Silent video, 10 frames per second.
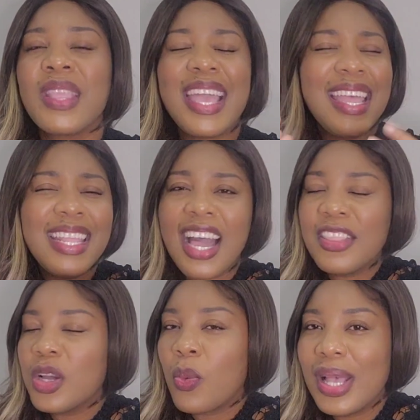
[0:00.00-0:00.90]
Any
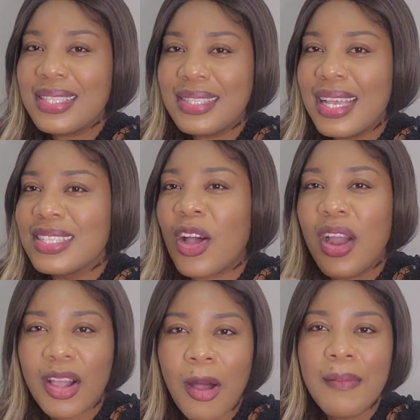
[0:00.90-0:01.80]
other questions
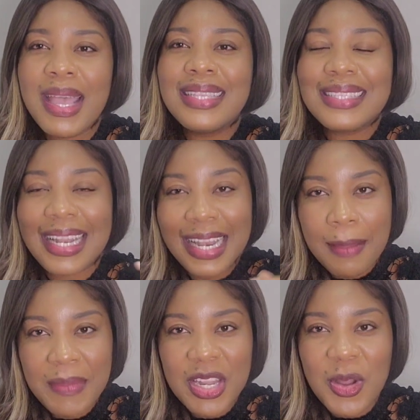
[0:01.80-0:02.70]
or comments,
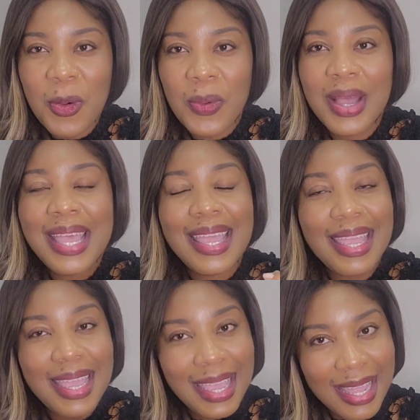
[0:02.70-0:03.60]
let me know
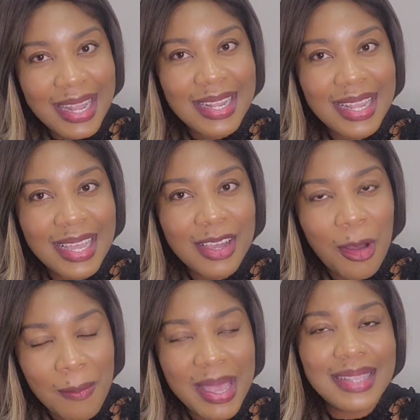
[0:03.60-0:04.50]
in the
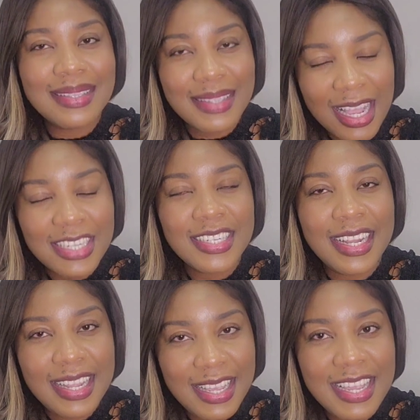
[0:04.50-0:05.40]
comment
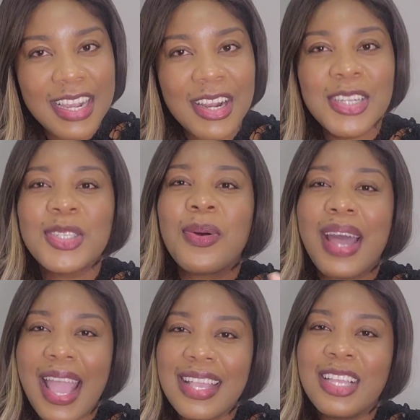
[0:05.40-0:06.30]
section here so
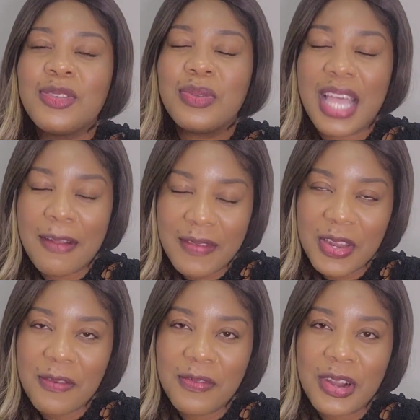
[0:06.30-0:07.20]
I can do that
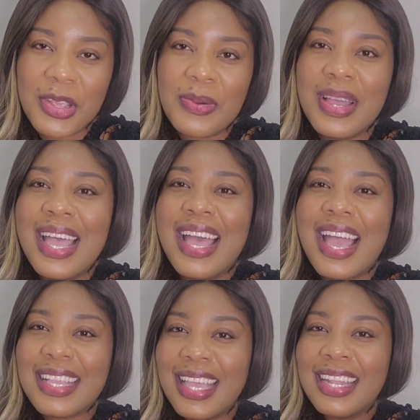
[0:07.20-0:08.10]
video for you.
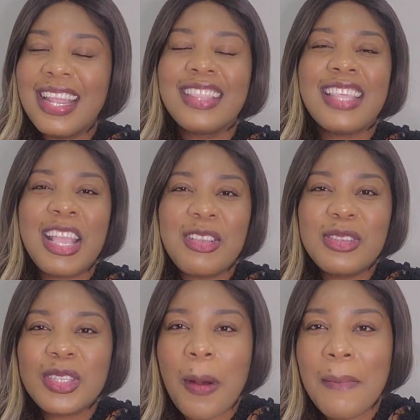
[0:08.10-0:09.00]
Again, thank you
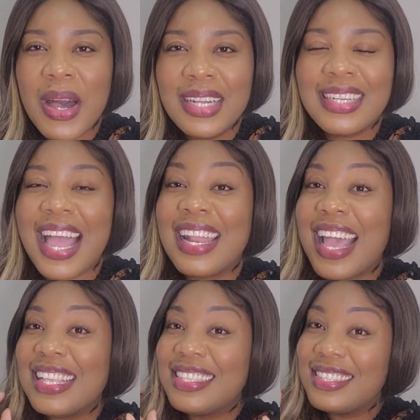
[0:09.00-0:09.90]
so much and
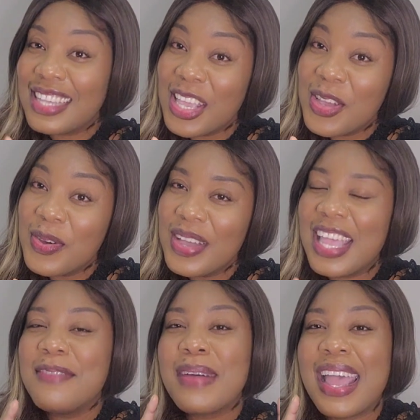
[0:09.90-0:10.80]
I see you
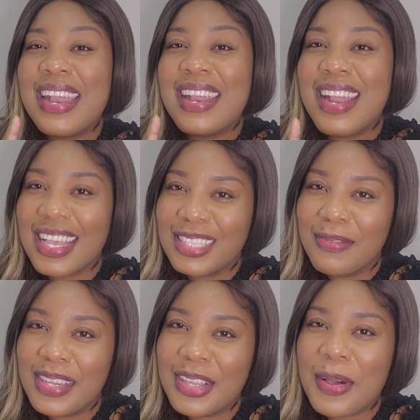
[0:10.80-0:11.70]
in my next
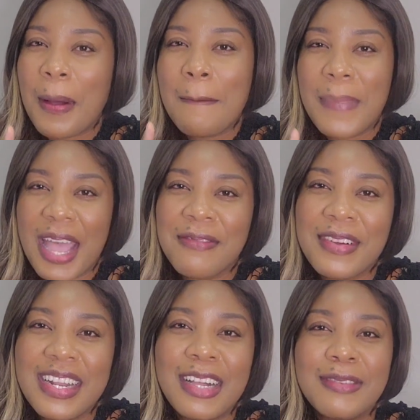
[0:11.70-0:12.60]
video. Bye
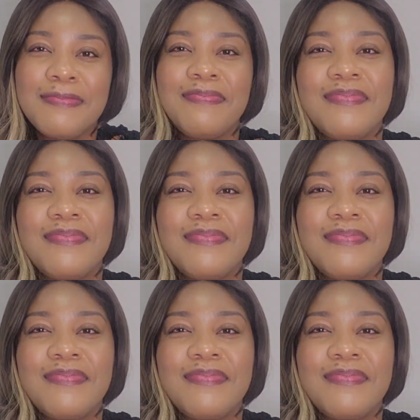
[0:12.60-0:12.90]
for now.